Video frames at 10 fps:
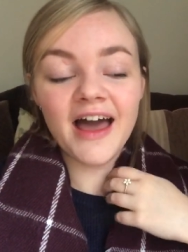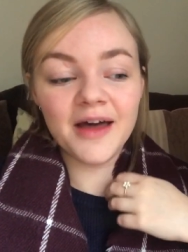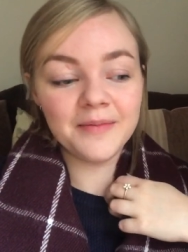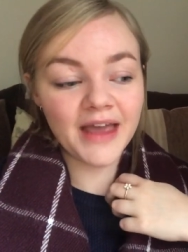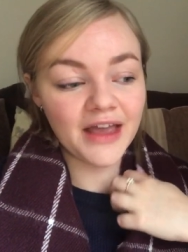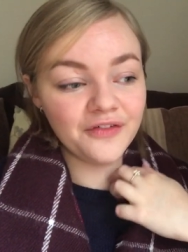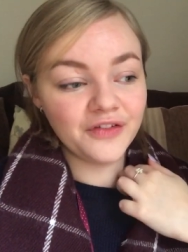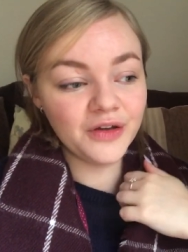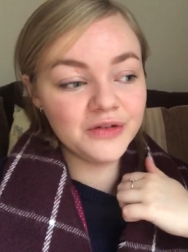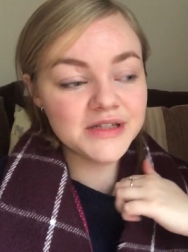
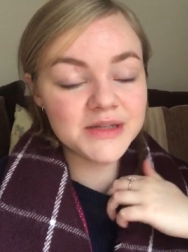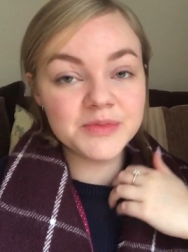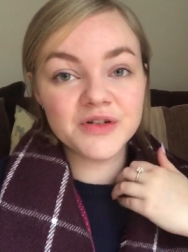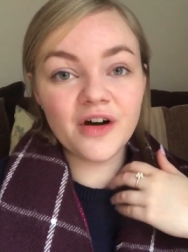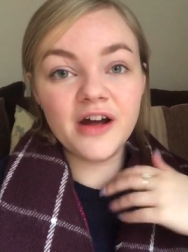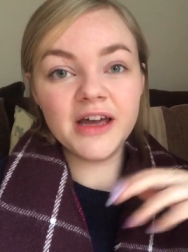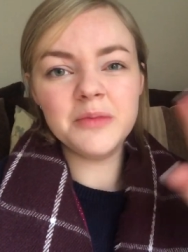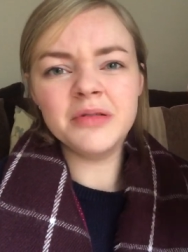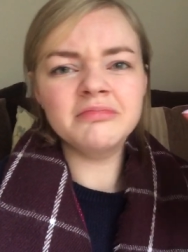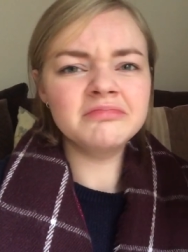If you
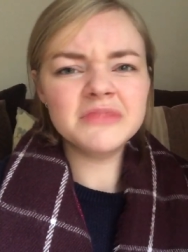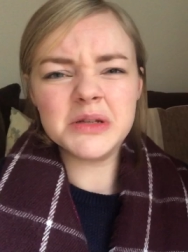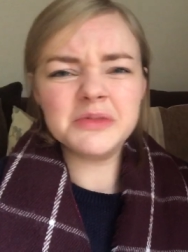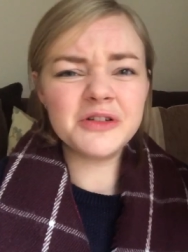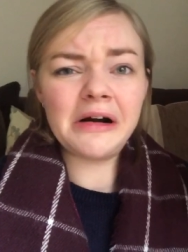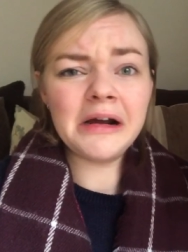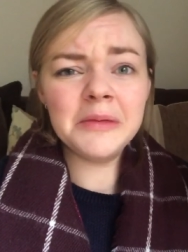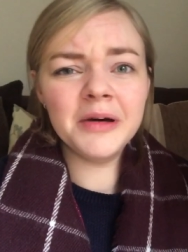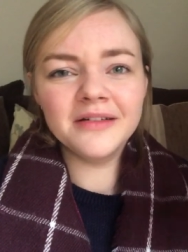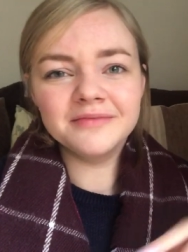subscribe
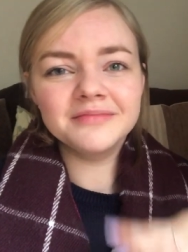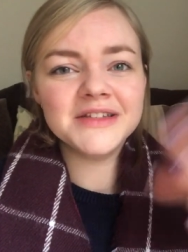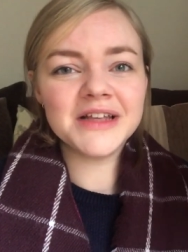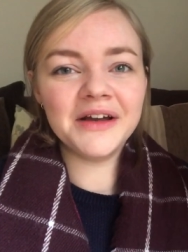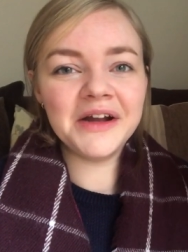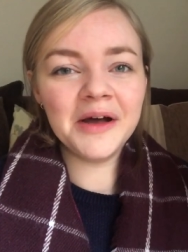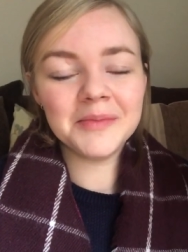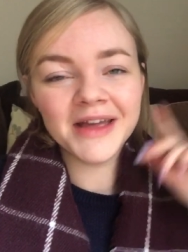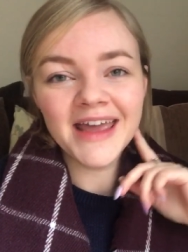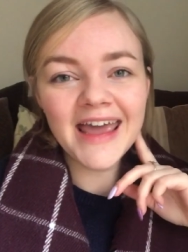sign up